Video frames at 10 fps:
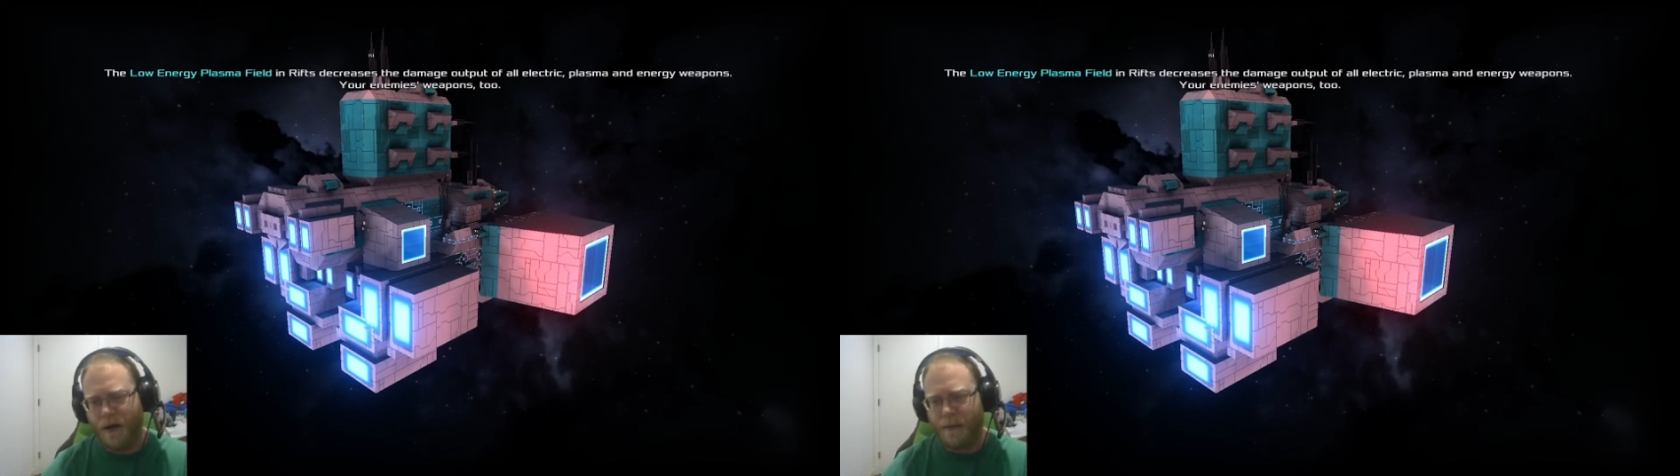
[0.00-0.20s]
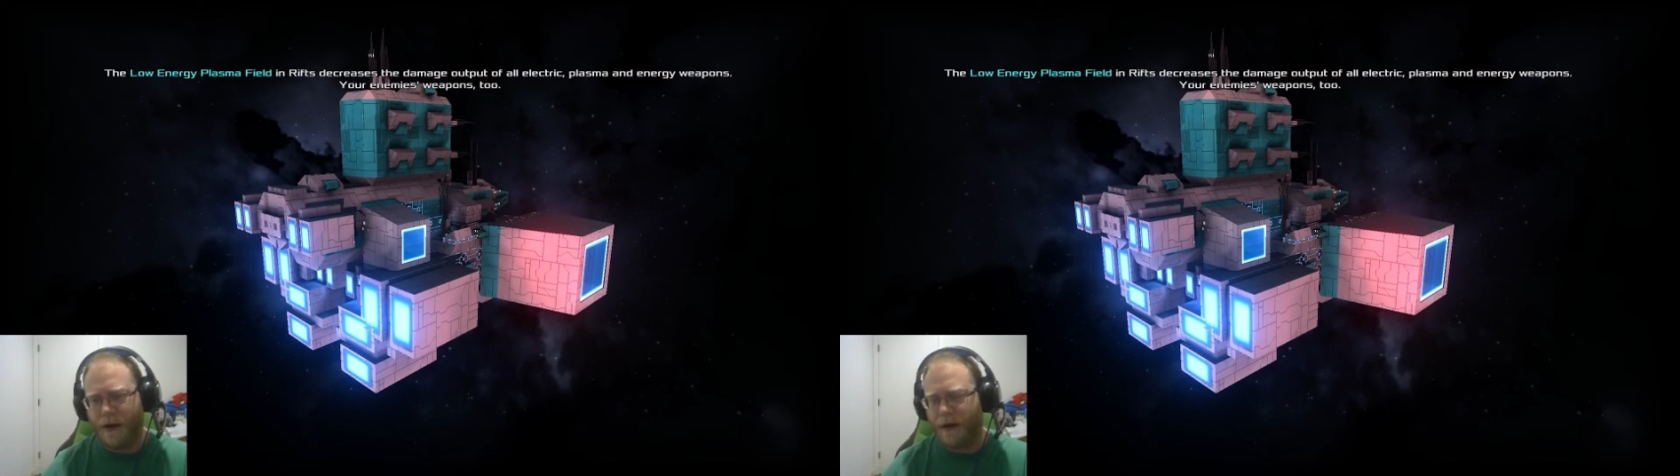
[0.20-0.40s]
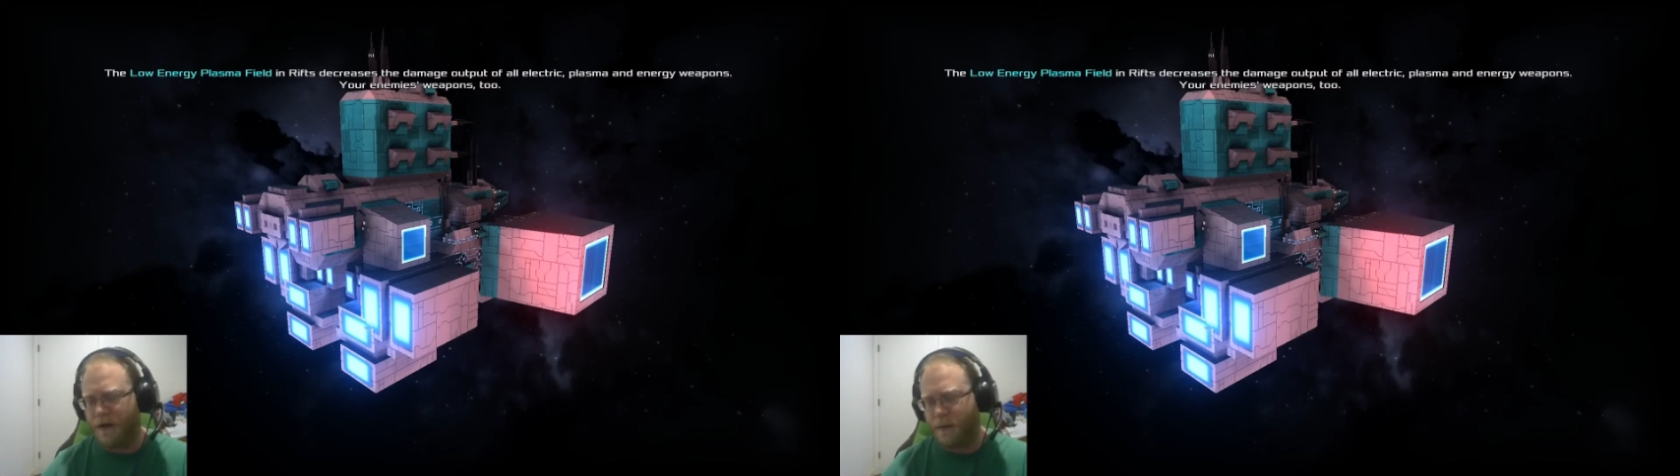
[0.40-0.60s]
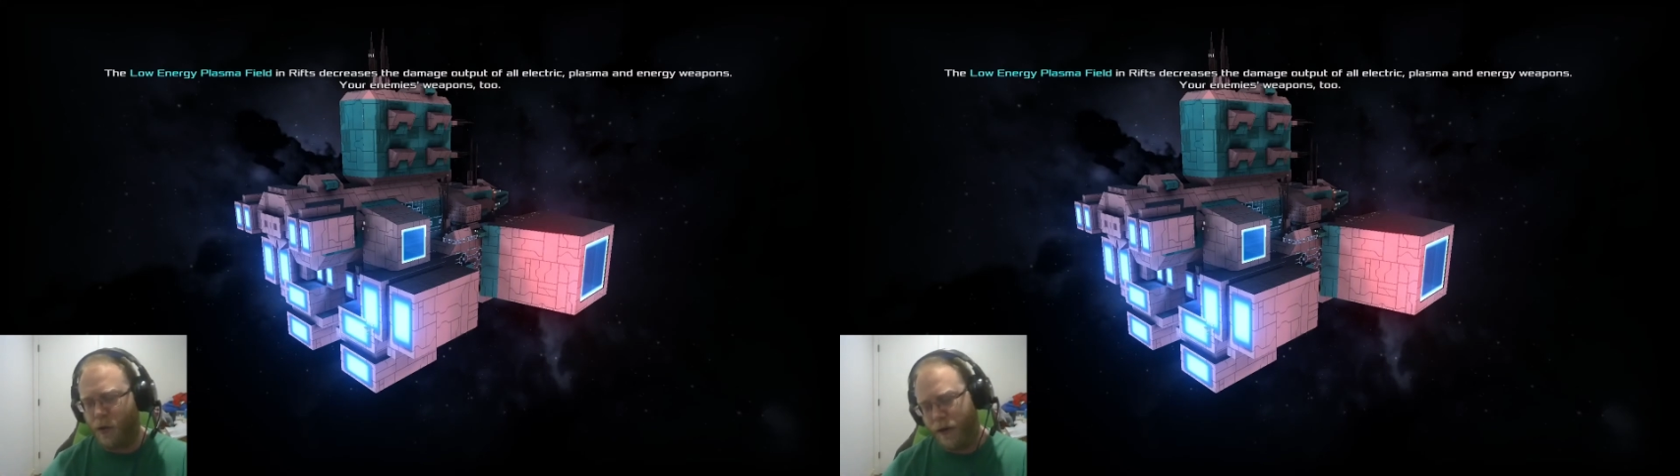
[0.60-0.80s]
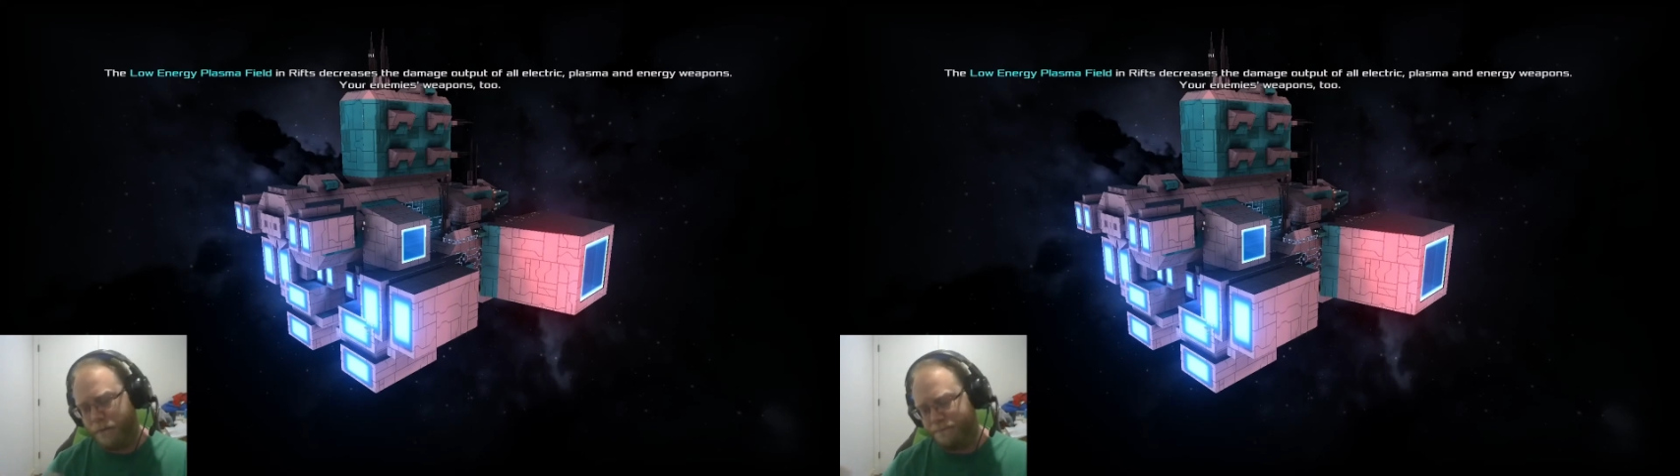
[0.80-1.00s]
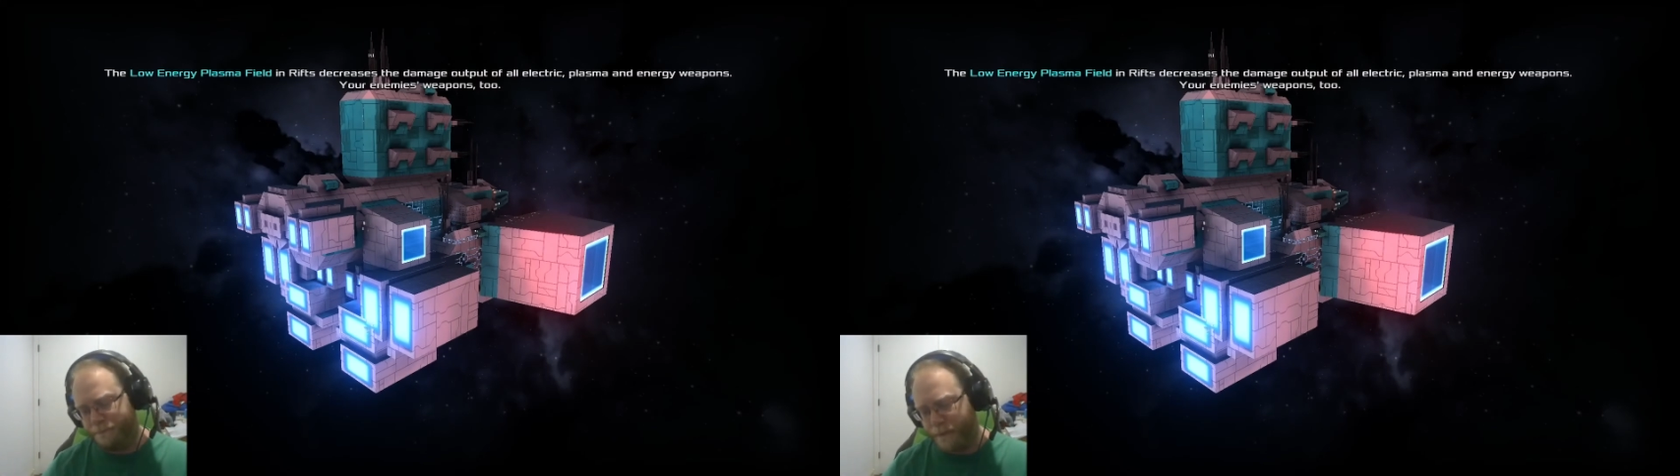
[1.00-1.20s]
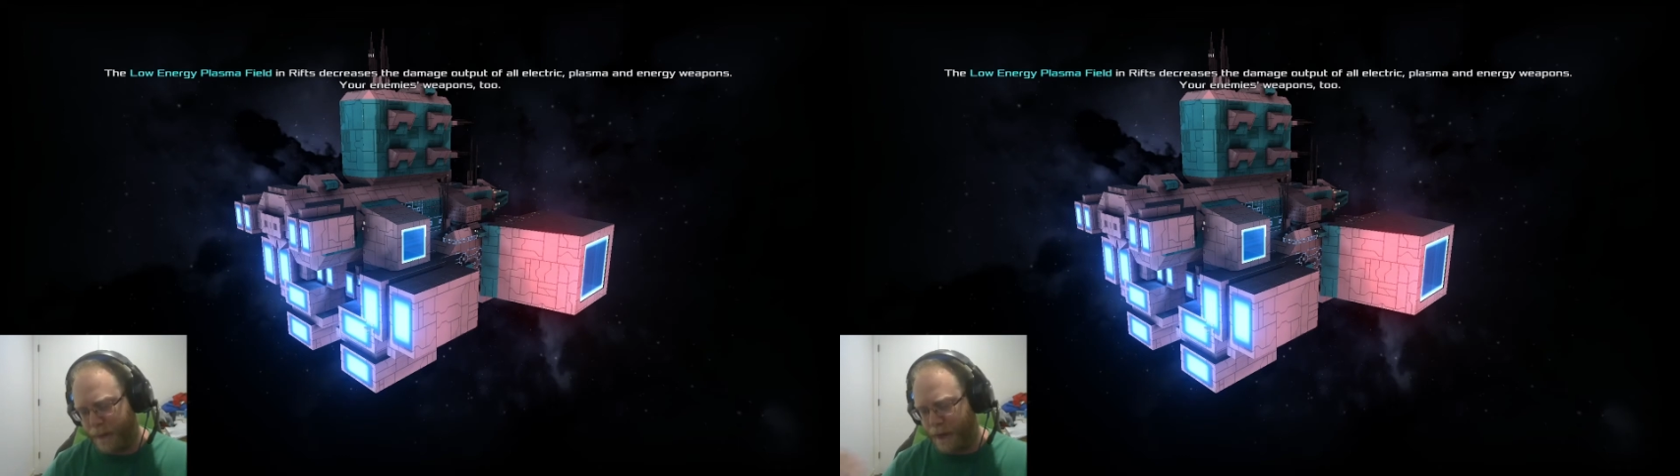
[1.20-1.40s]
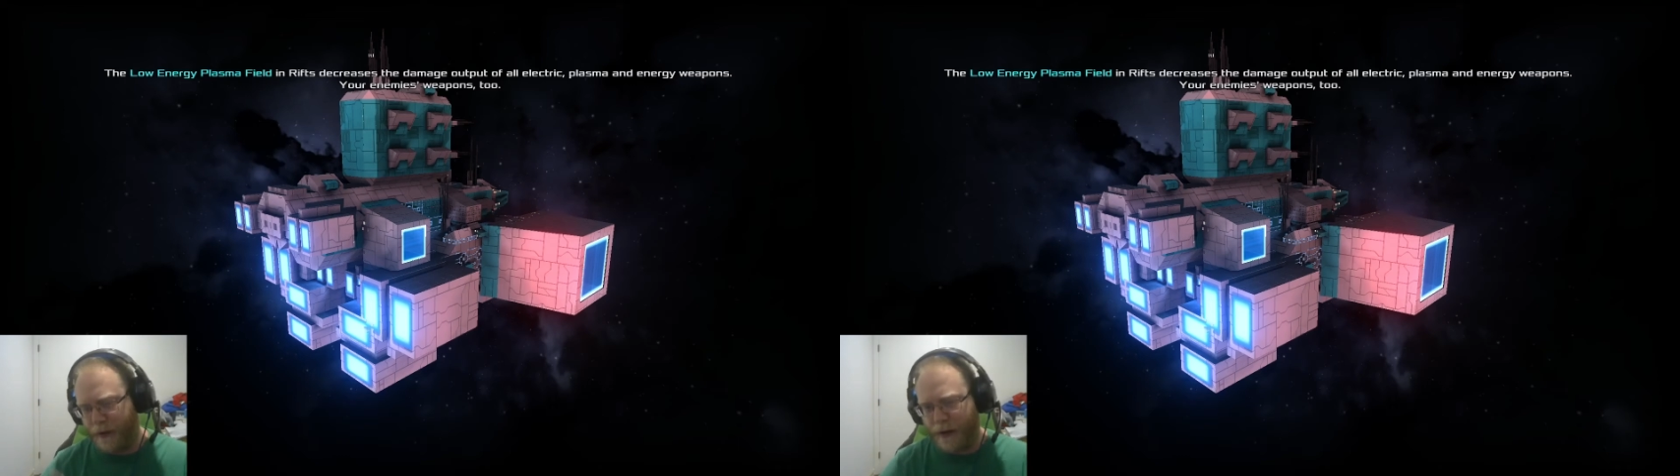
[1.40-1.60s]
But at this point,
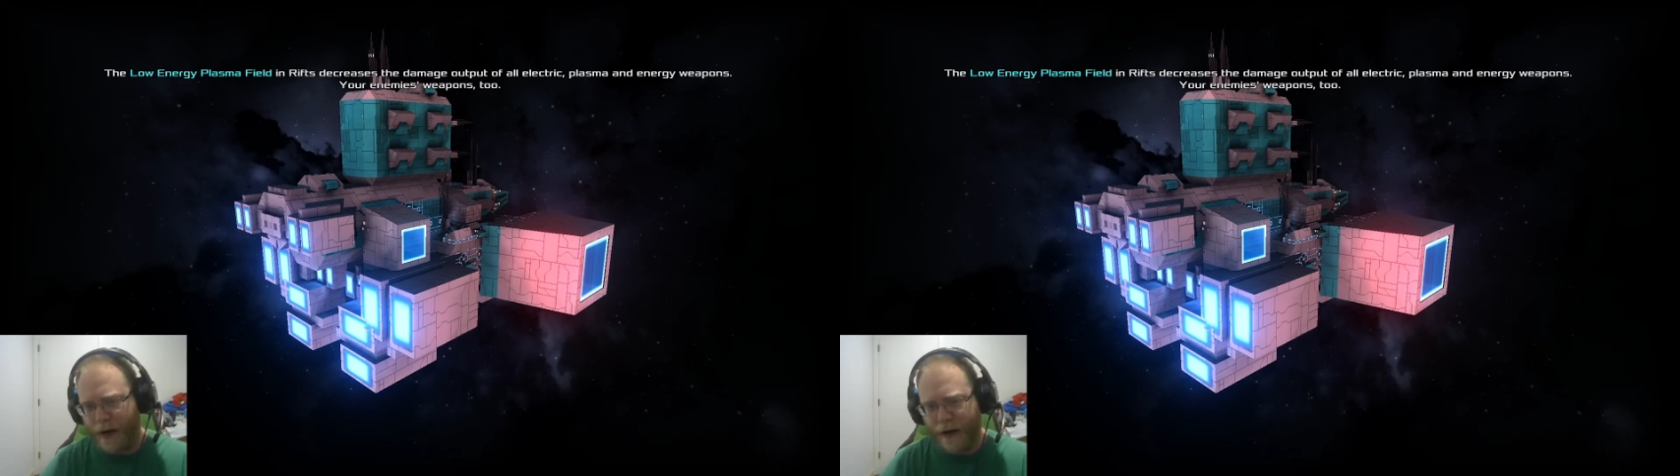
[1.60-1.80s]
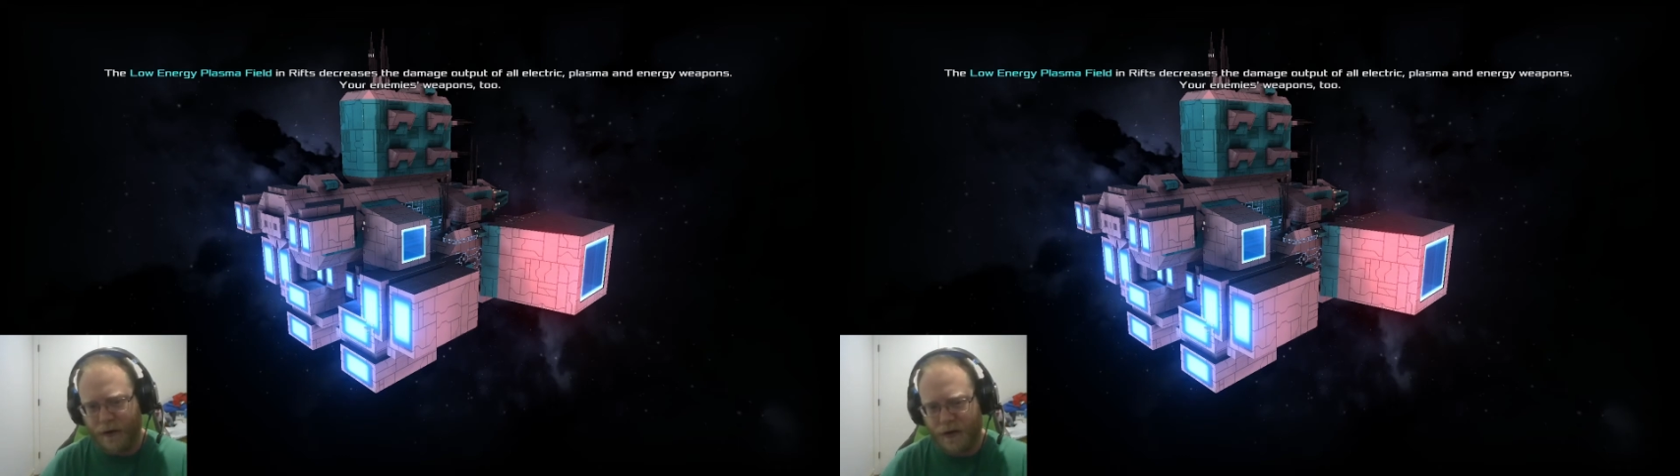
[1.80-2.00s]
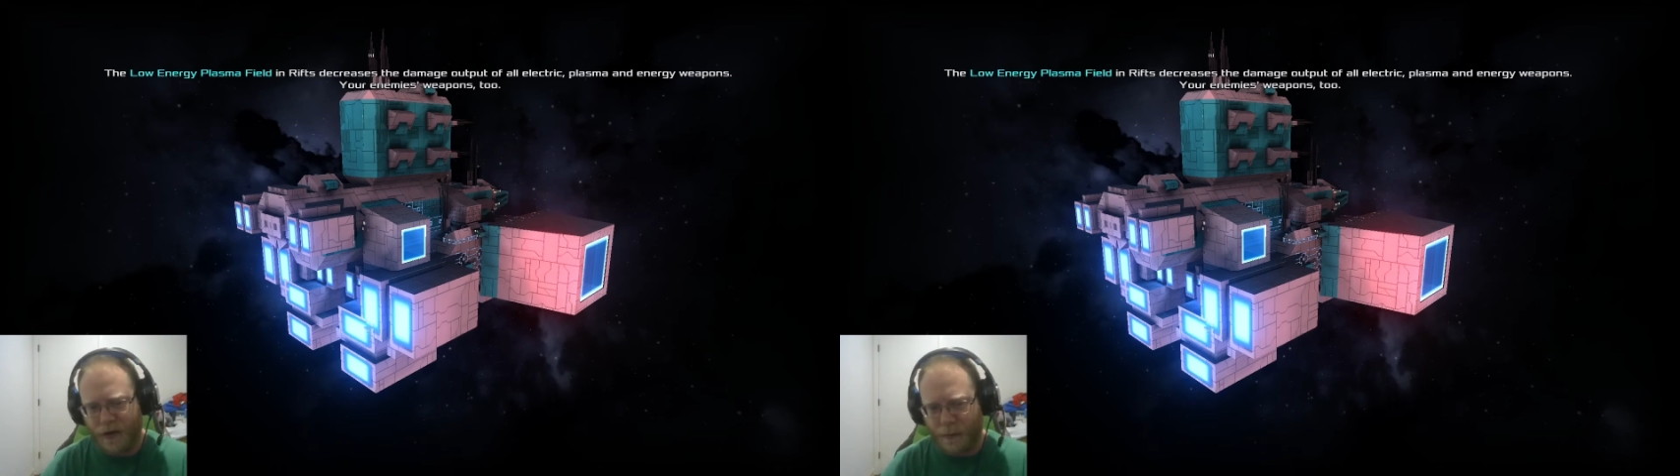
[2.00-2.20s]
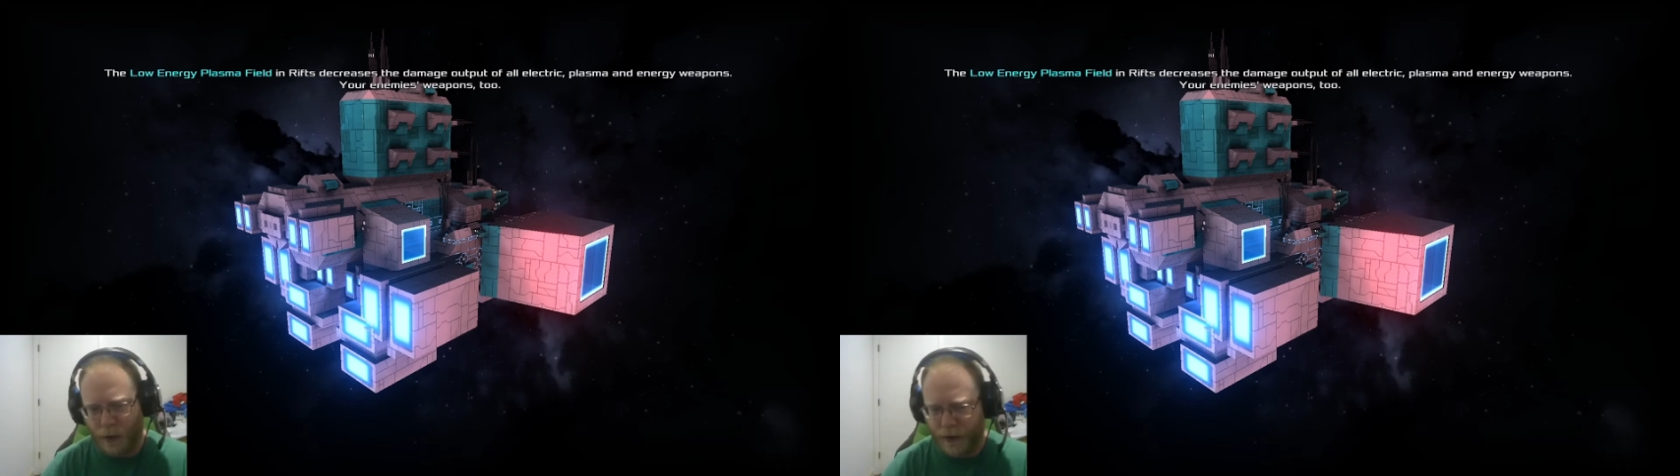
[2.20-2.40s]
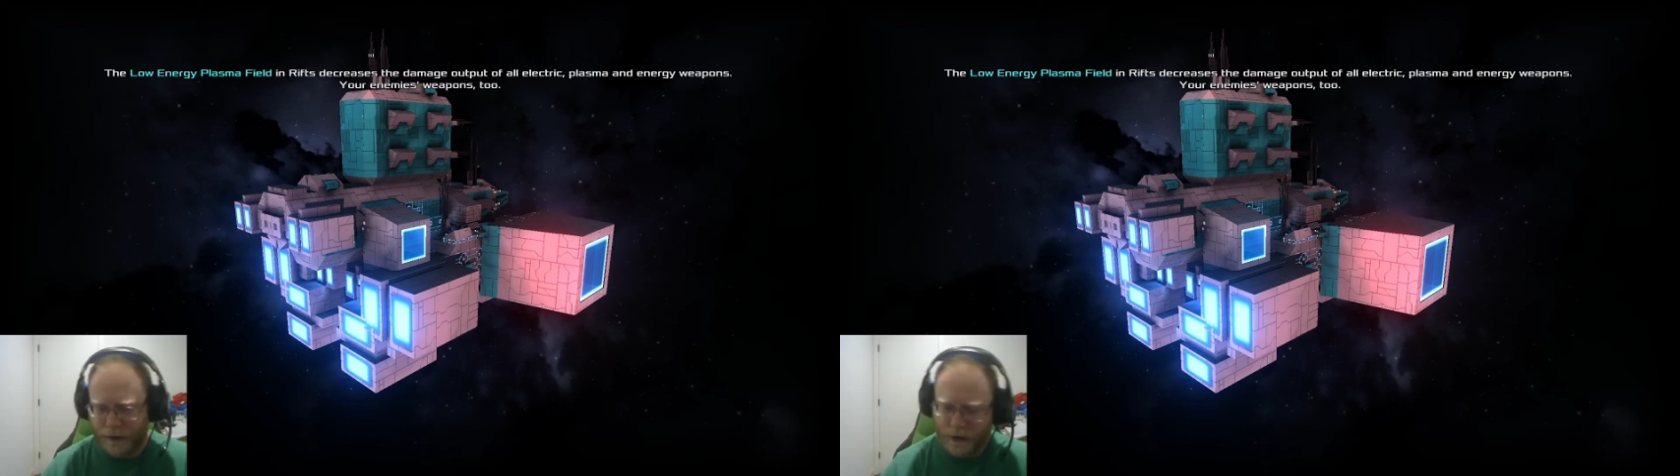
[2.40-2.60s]
I don't see the point.